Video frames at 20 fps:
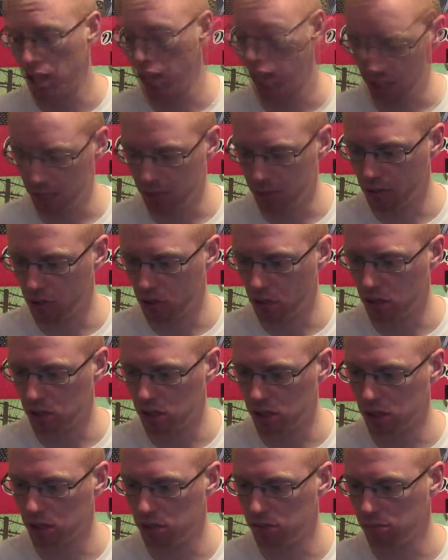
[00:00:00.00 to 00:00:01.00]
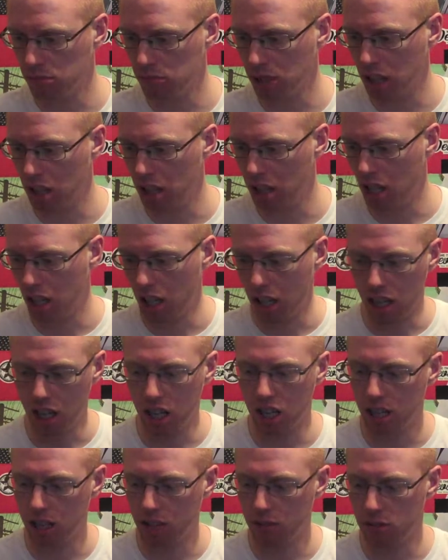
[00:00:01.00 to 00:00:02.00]
And of course,
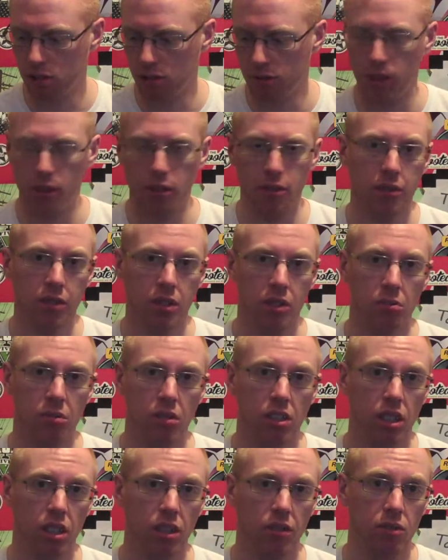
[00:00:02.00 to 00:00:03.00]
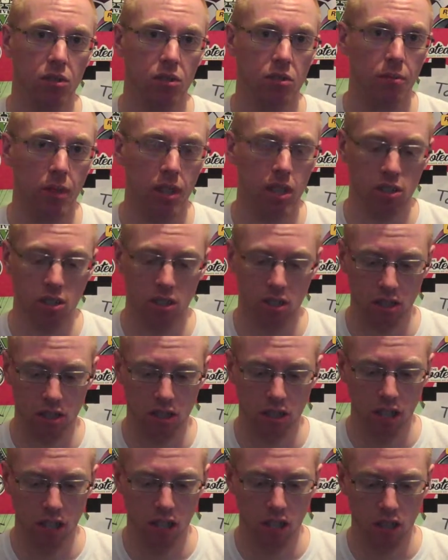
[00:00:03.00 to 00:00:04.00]
that was the very first one, like I've just mentioned,
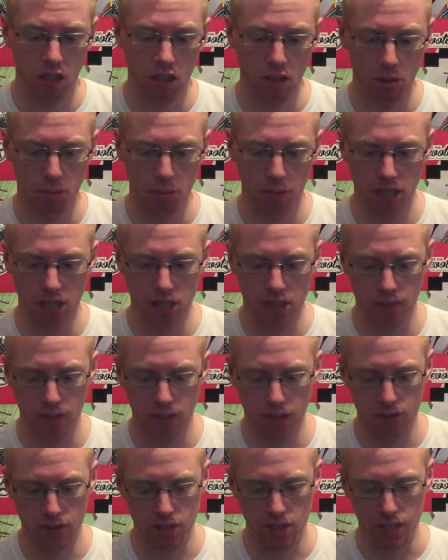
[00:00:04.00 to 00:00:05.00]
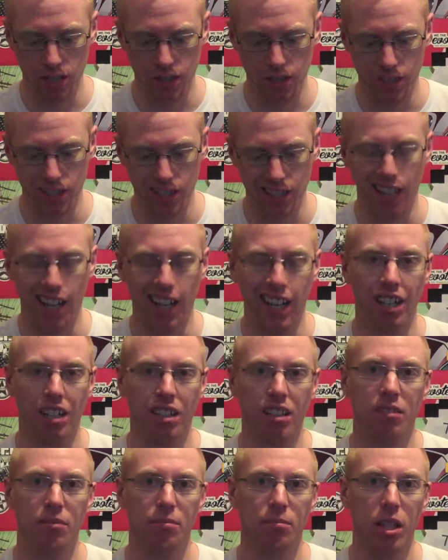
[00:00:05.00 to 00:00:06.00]
all the way at Survivor Series in
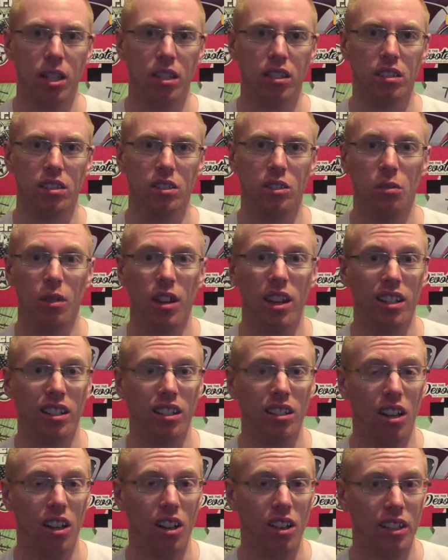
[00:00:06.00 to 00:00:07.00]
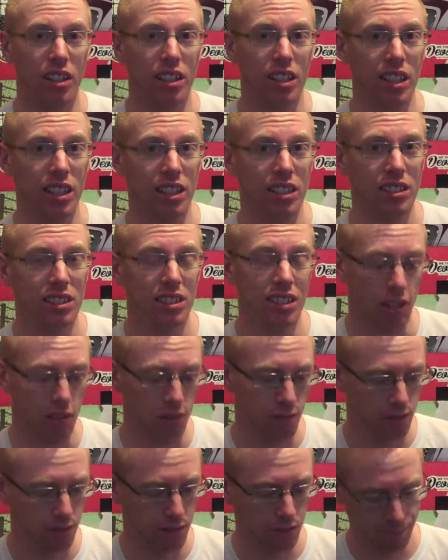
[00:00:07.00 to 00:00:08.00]
Madison Square Garden
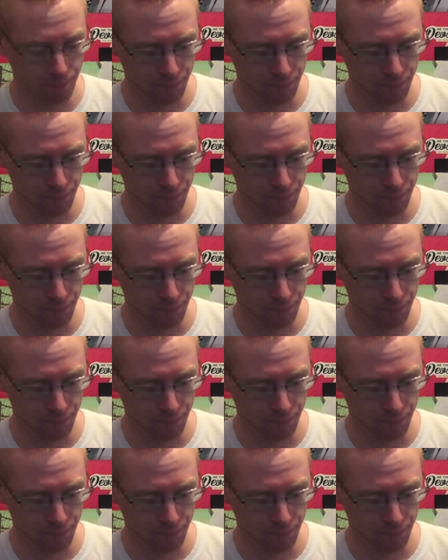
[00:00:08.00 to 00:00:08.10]
itself.